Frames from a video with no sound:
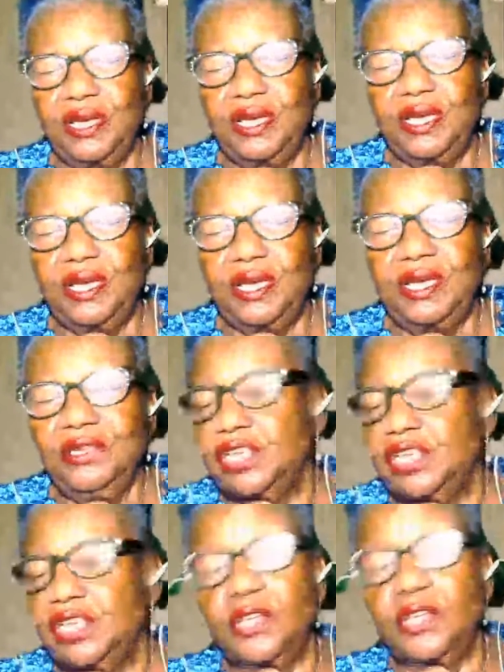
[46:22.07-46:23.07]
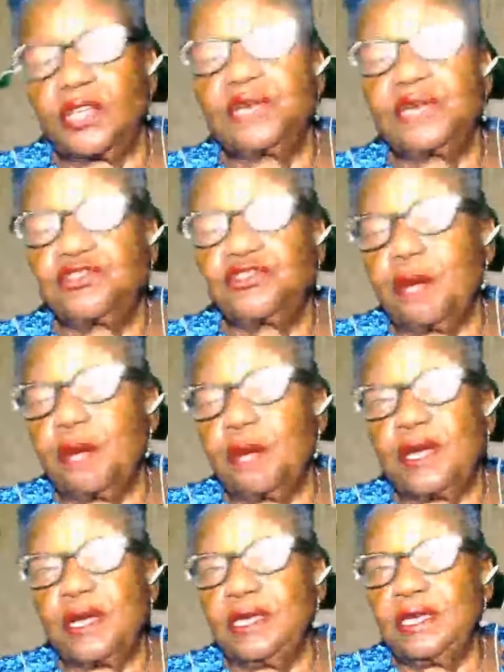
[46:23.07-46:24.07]
you just don't need drama in your
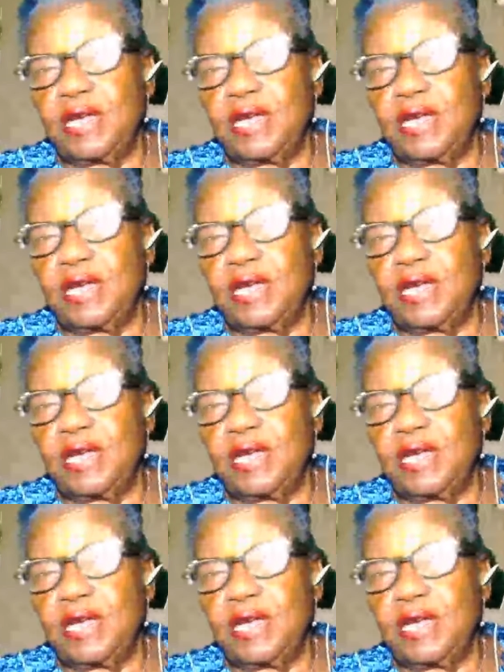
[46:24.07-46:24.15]
life.